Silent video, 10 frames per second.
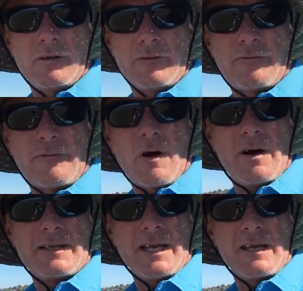I got
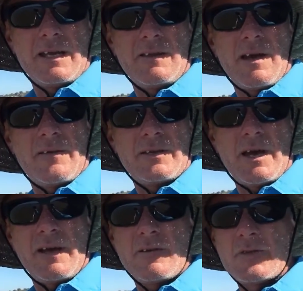fried down here the other
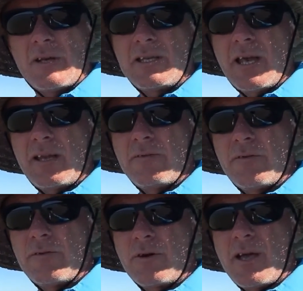day, and I was only down here
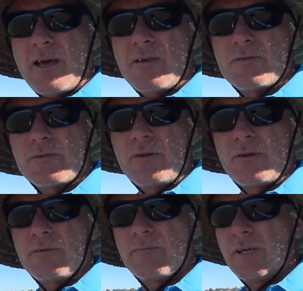for 3 hours and
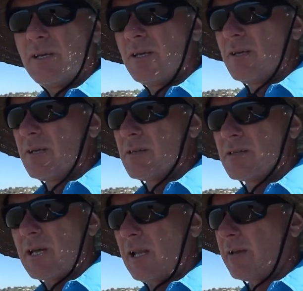got a
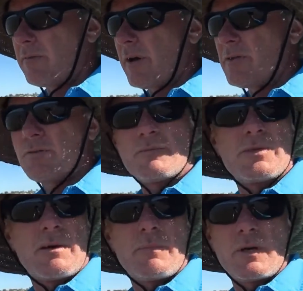scaly face from
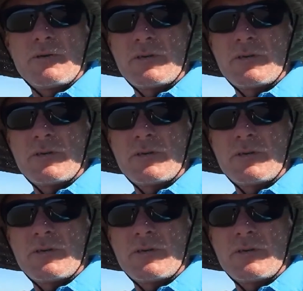sunburn.